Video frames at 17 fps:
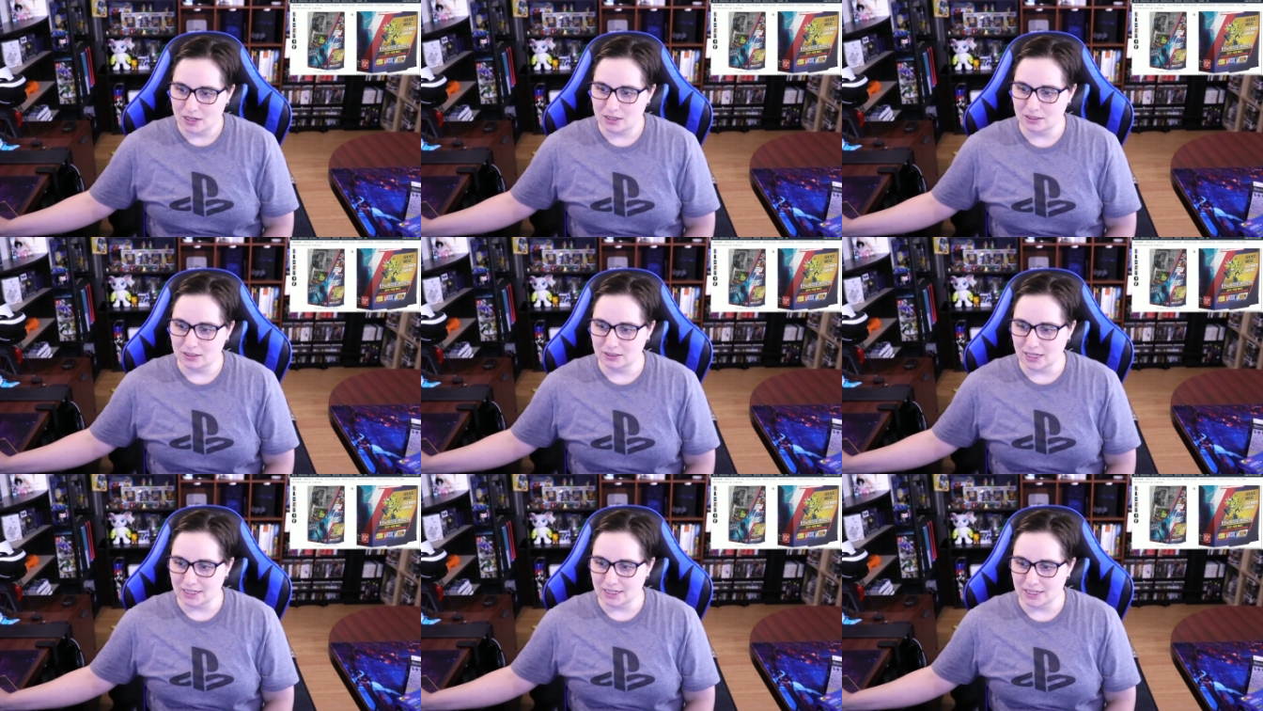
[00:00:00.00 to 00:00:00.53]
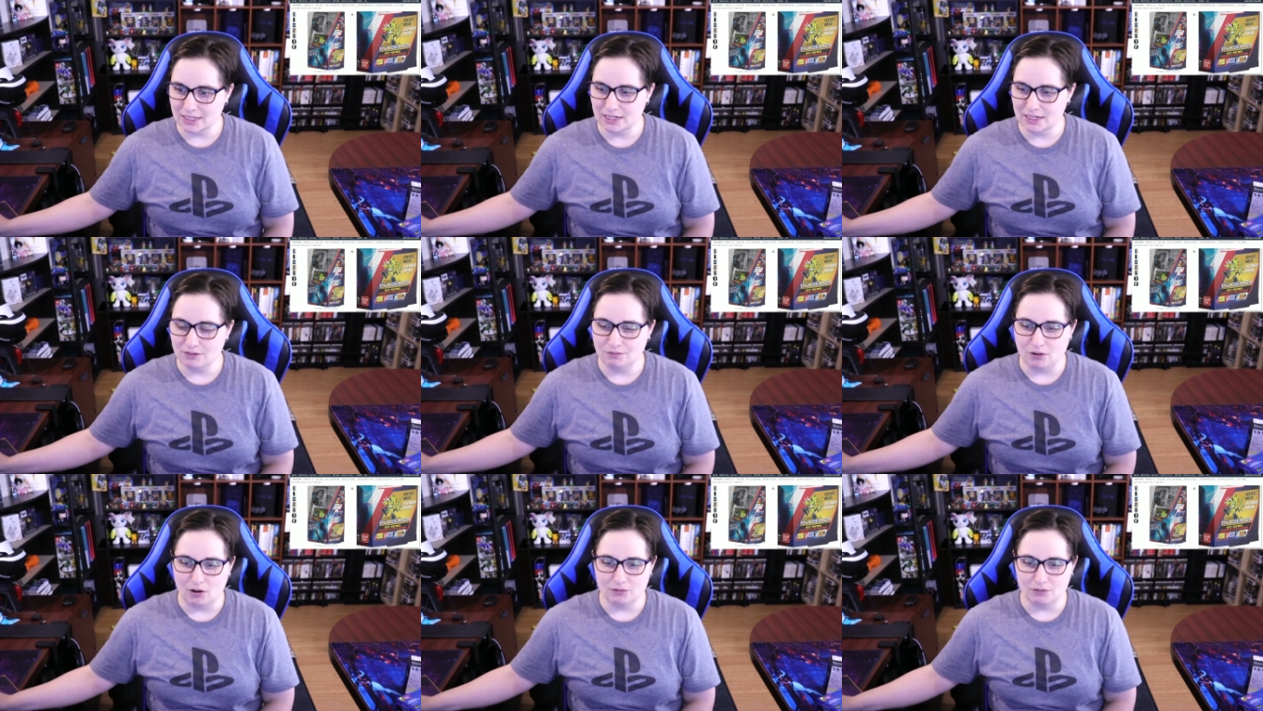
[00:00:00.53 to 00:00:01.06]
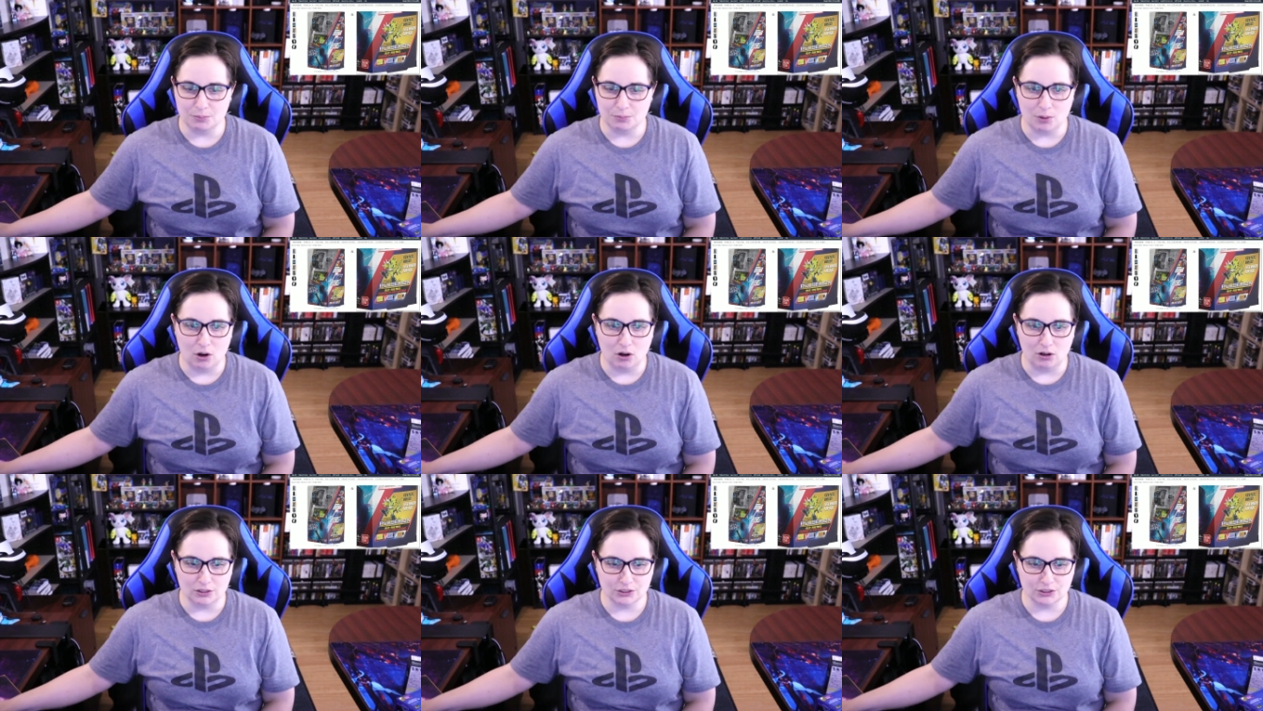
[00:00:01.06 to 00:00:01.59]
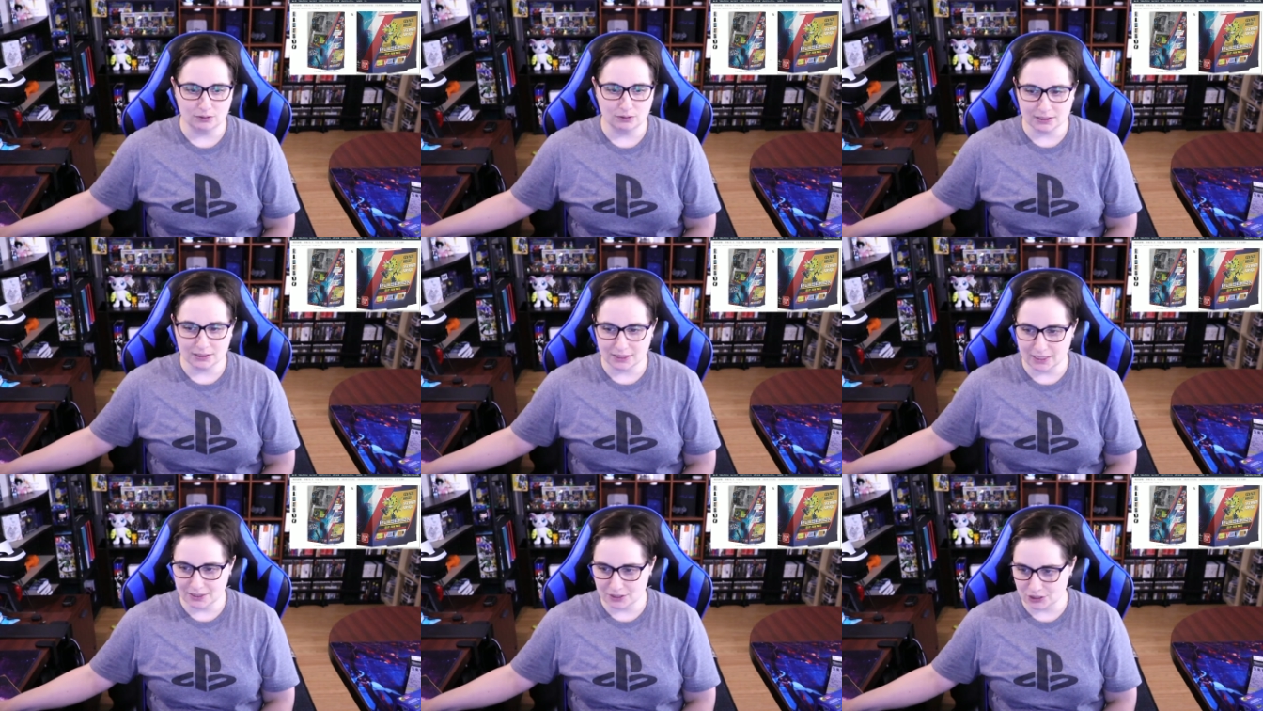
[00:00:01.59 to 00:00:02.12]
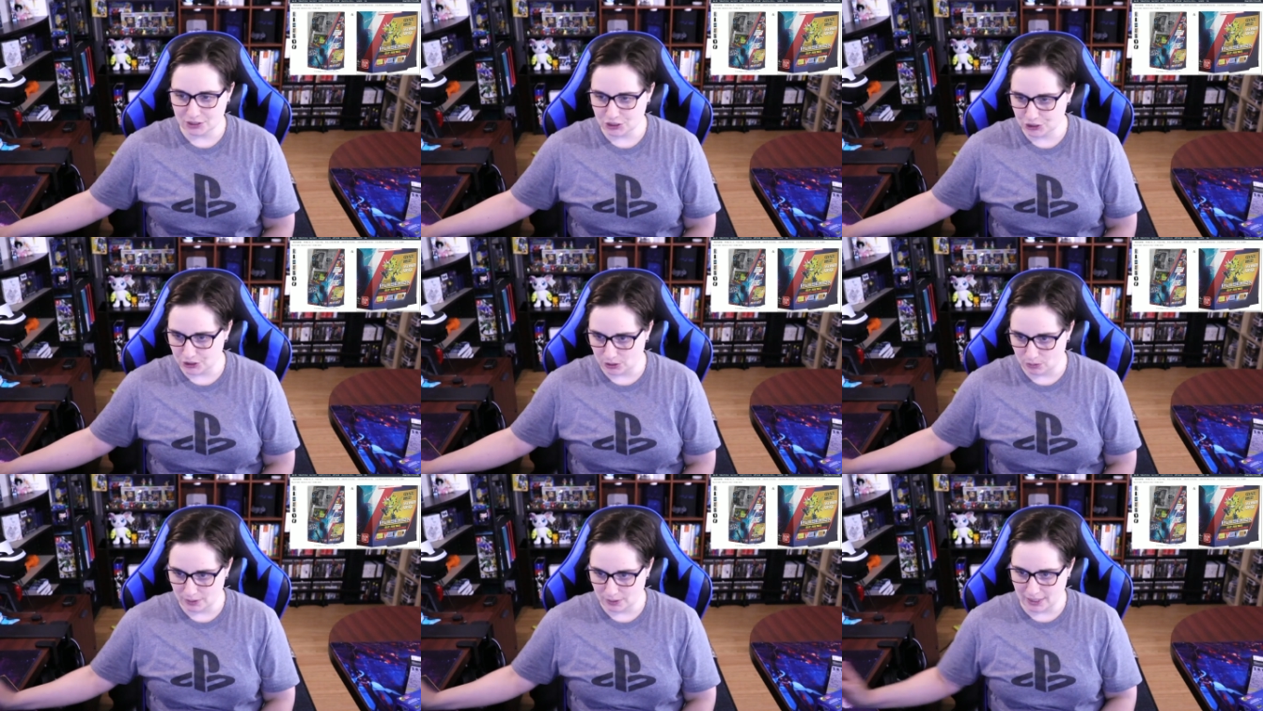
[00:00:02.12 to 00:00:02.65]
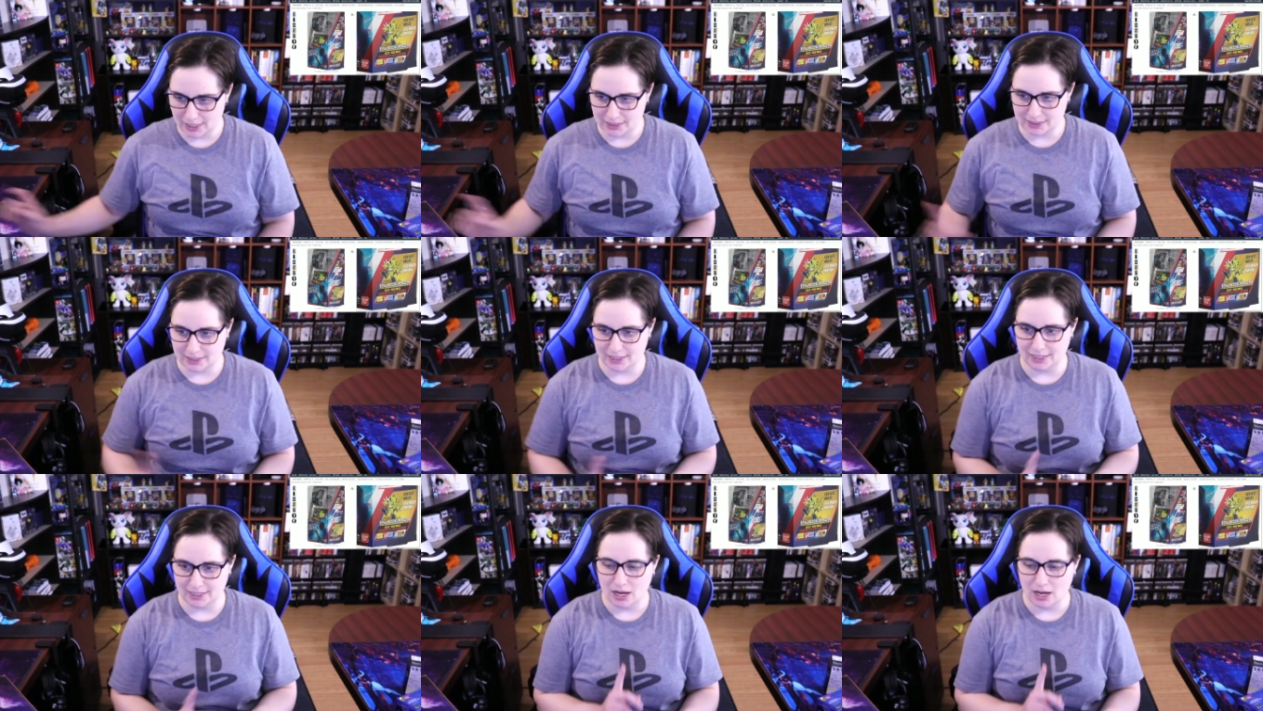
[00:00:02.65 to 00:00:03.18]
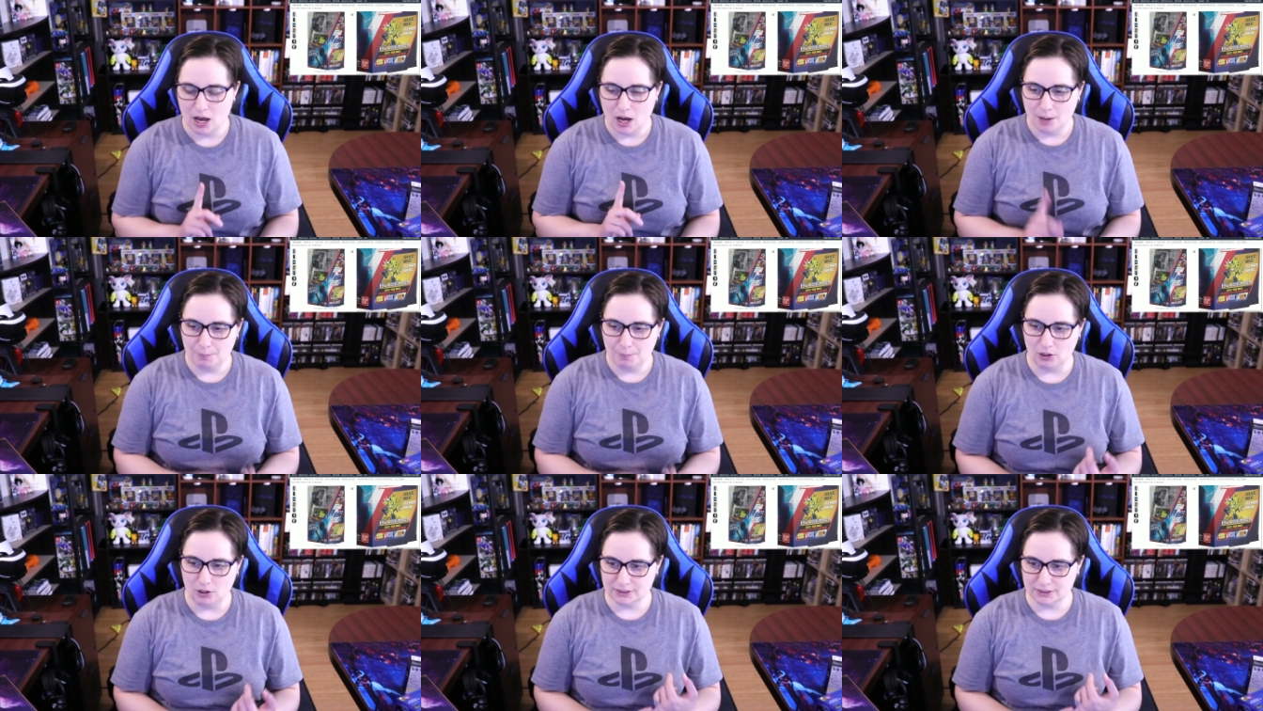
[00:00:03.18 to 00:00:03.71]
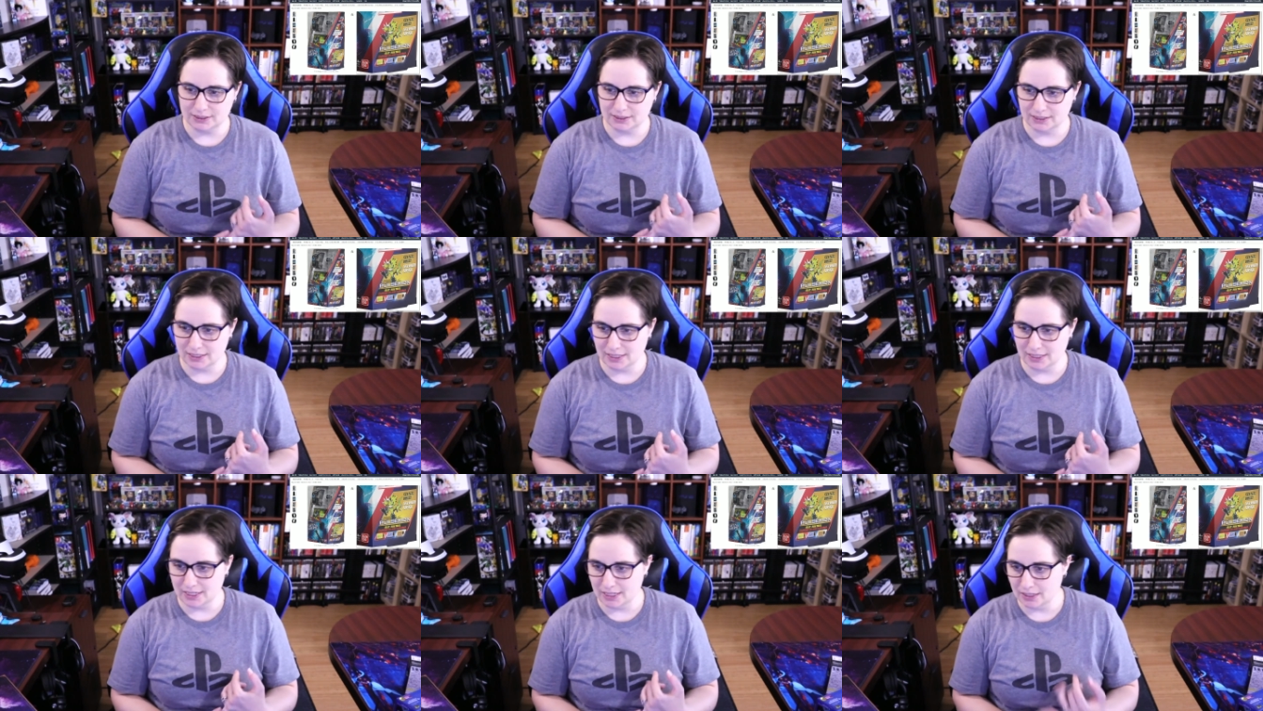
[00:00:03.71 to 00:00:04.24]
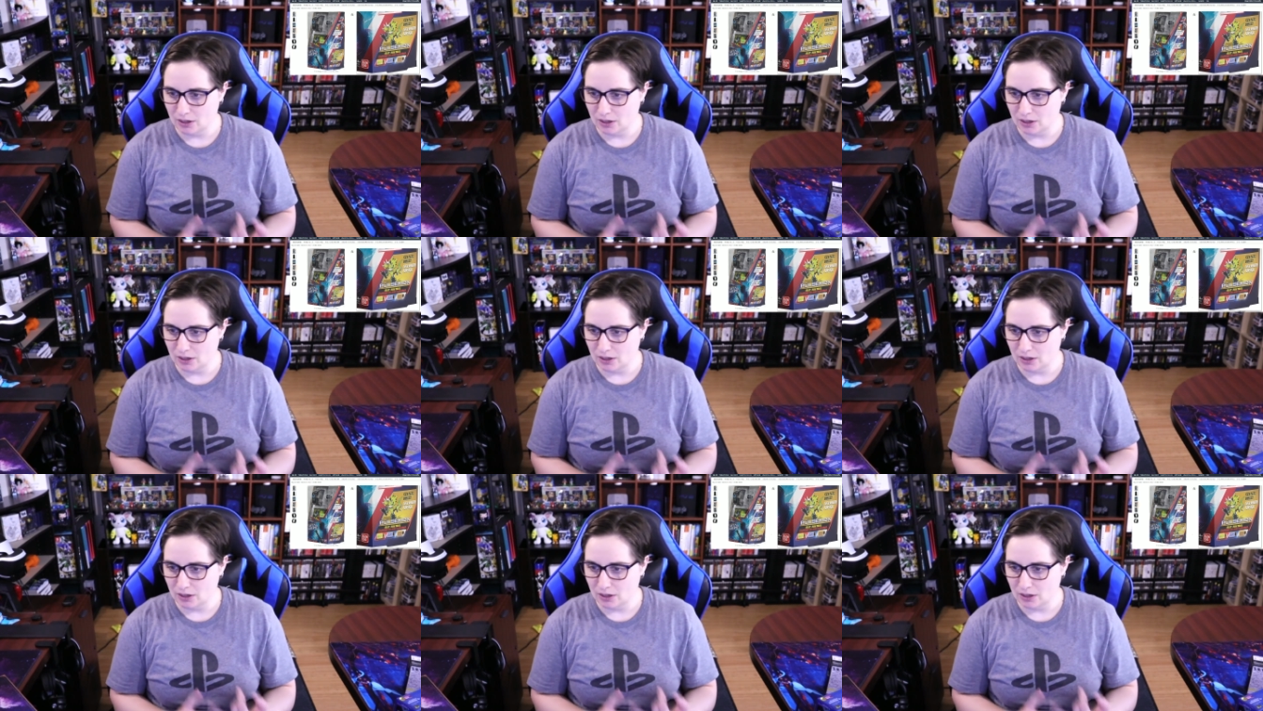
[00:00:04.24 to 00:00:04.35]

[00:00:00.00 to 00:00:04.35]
Collect and evolve them all. So it looks like they're showcasing Pulse City,